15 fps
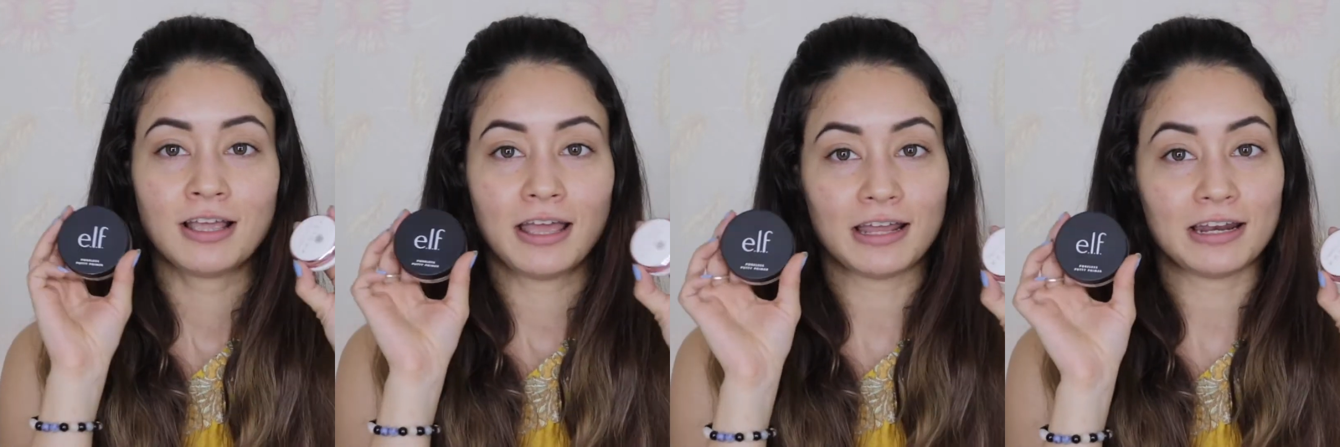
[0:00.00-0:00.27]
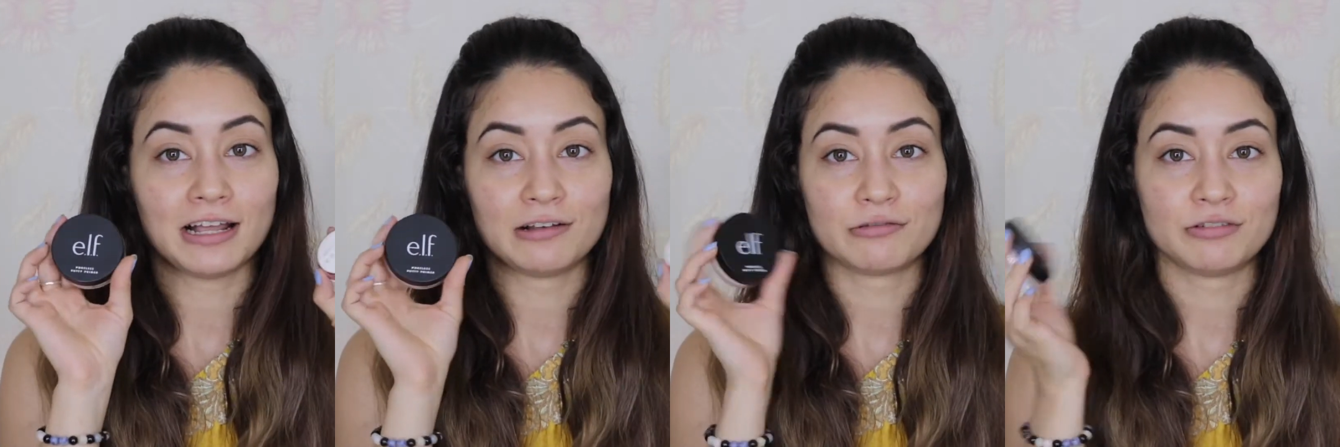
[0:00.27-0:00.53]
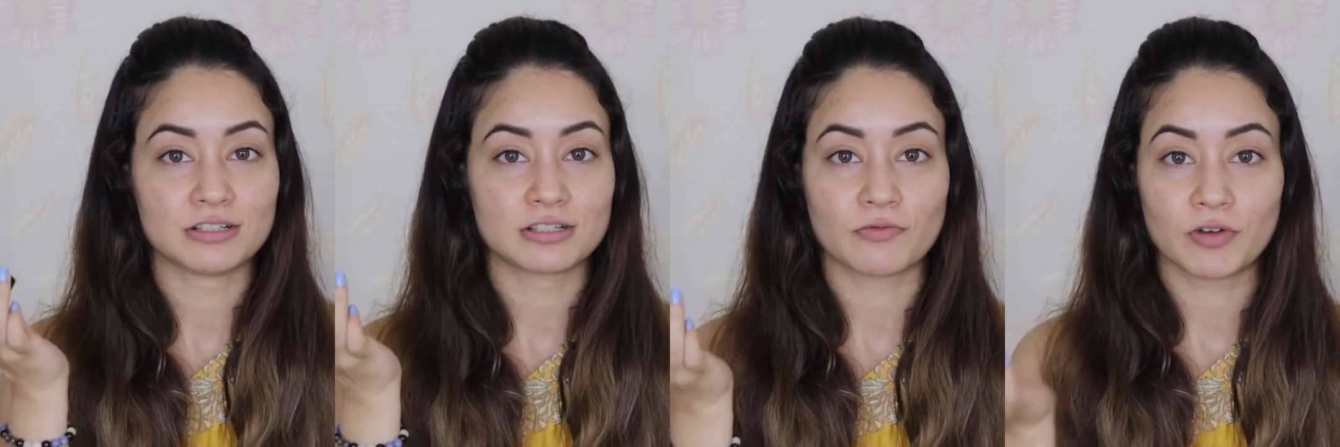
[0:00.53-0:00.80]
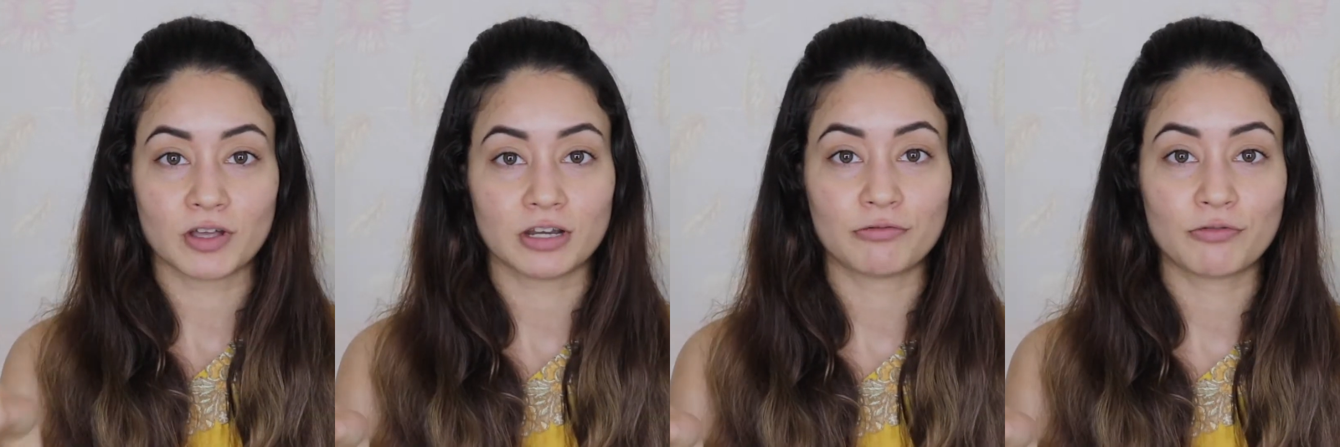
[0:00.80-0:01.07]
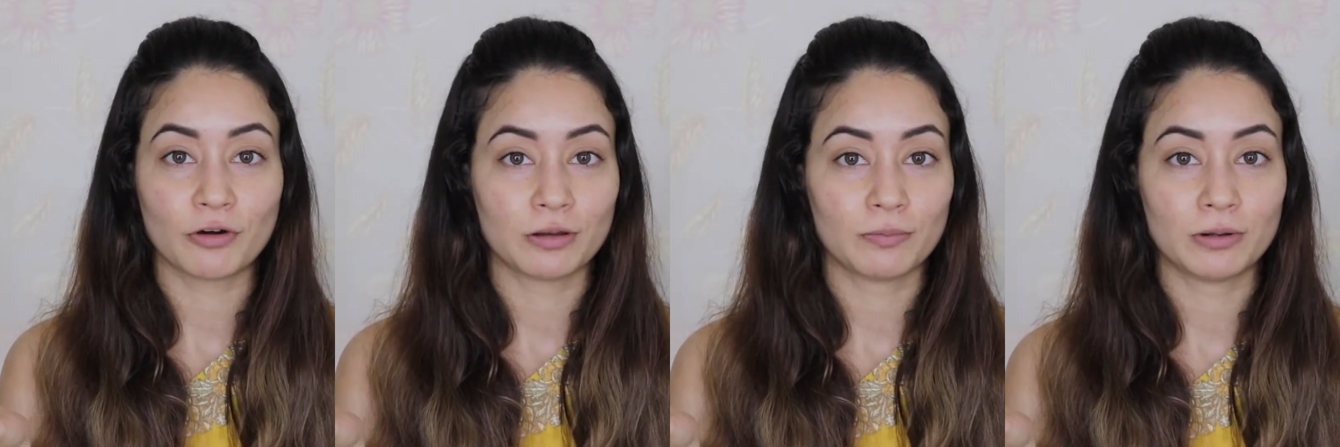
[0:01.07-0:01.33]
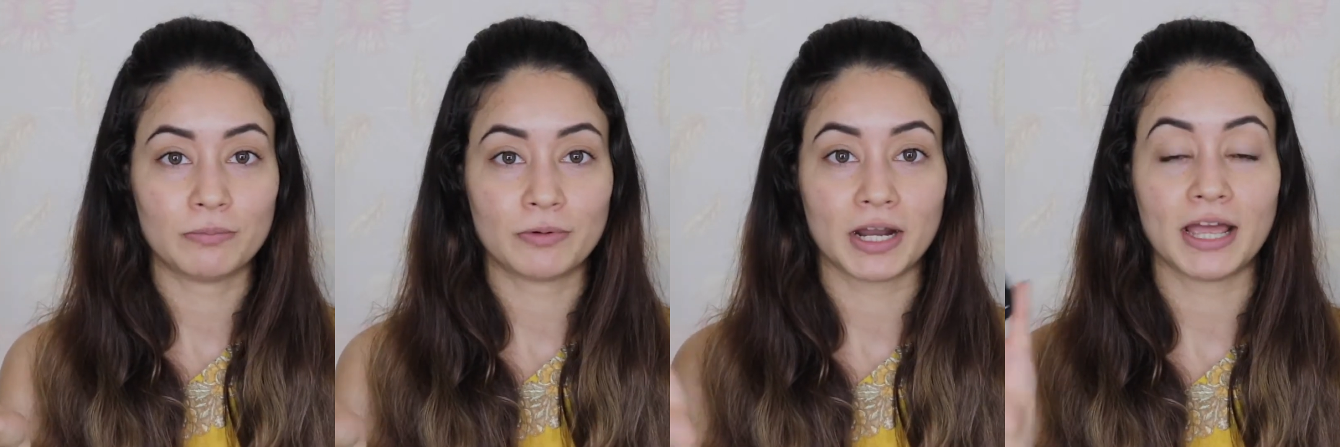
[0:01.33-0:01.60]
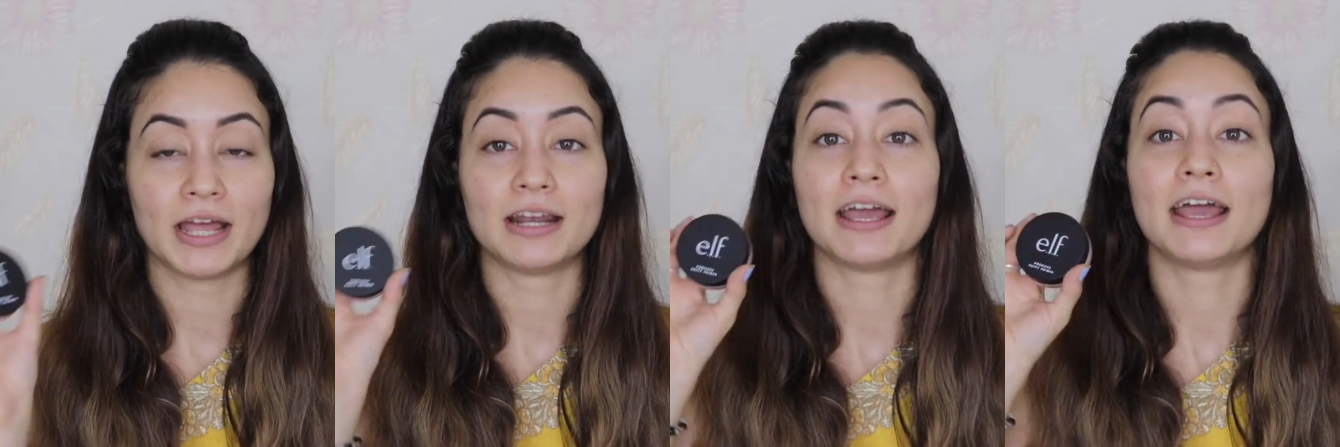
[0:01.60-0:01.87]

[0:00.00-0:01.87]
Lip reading: And ELF is a very affordable brand.